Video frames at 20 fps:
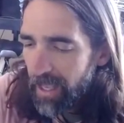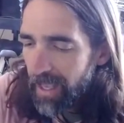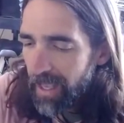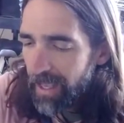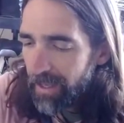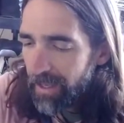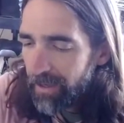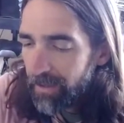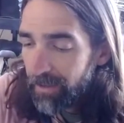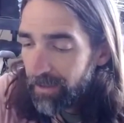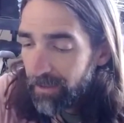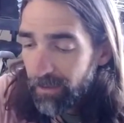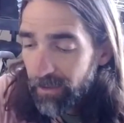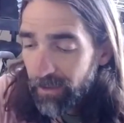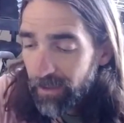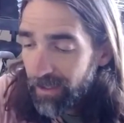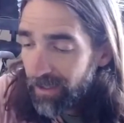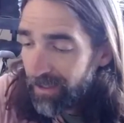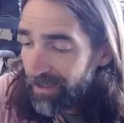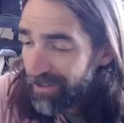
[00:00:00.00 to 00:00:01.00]
And
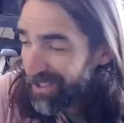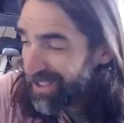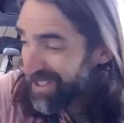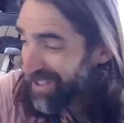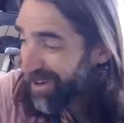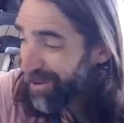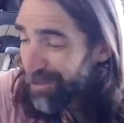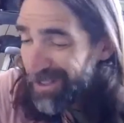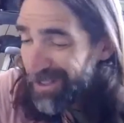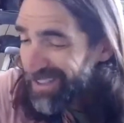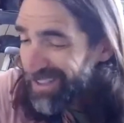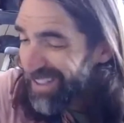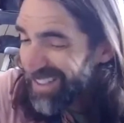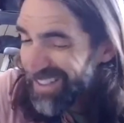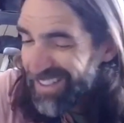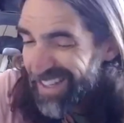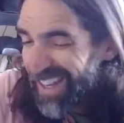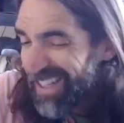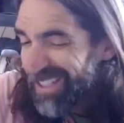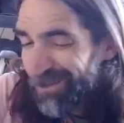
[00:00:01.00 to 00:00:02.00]
she's always
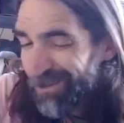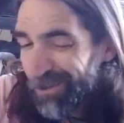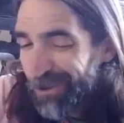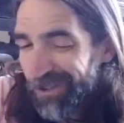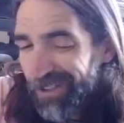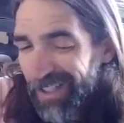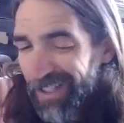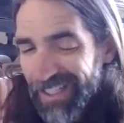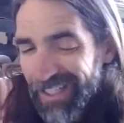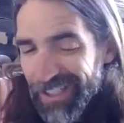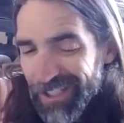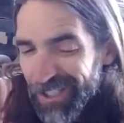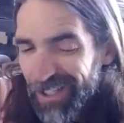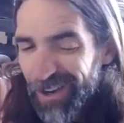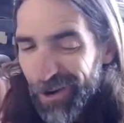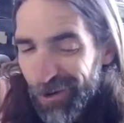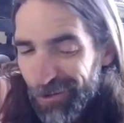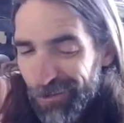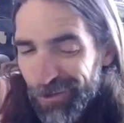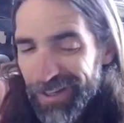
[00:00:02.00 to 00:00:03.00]
successful. Like, she
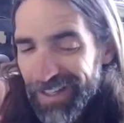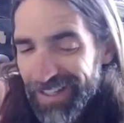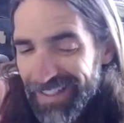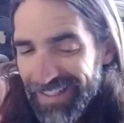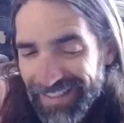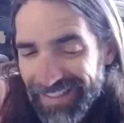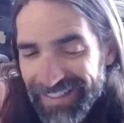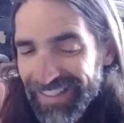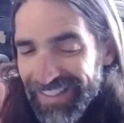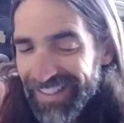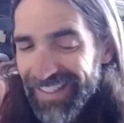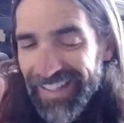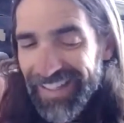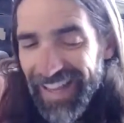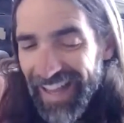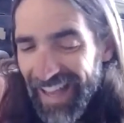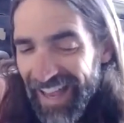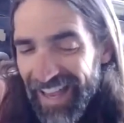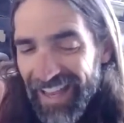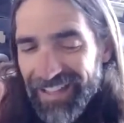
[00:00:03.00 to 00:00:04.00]
always
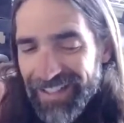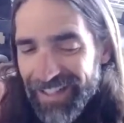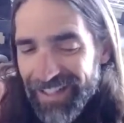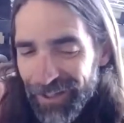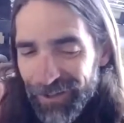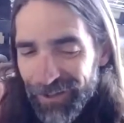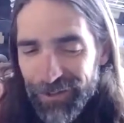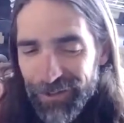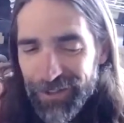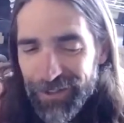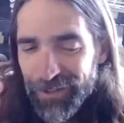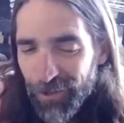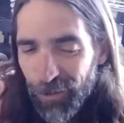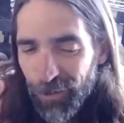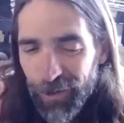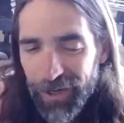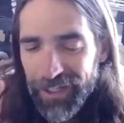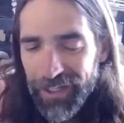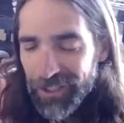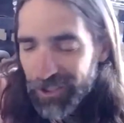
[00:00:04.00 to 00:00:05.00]
has a good
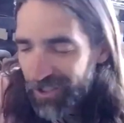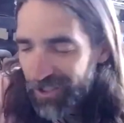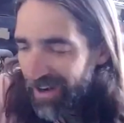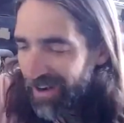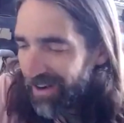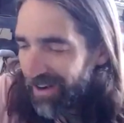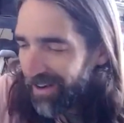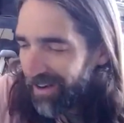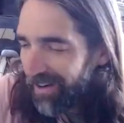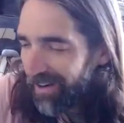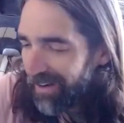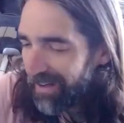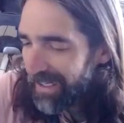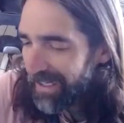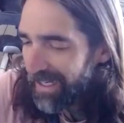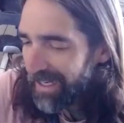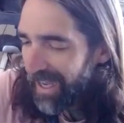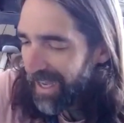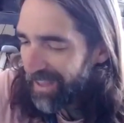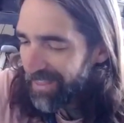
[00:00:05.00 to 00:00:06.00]
story to share.
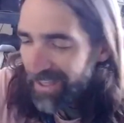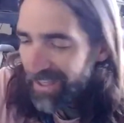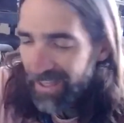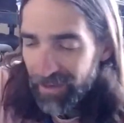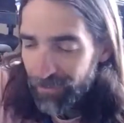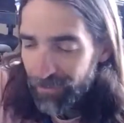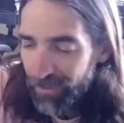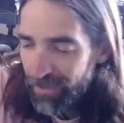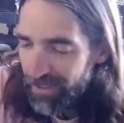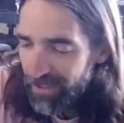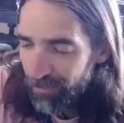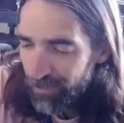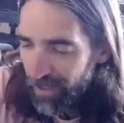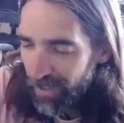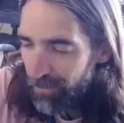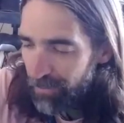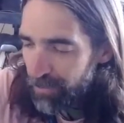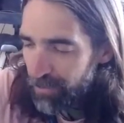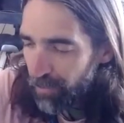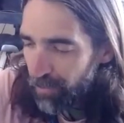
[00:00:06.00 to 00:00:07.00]
I think even
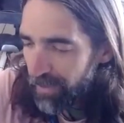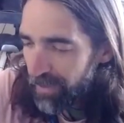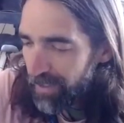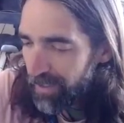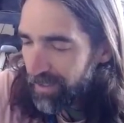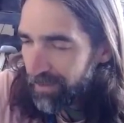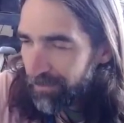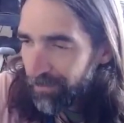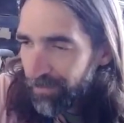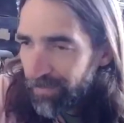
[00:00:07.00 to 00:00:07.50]
sometimes when the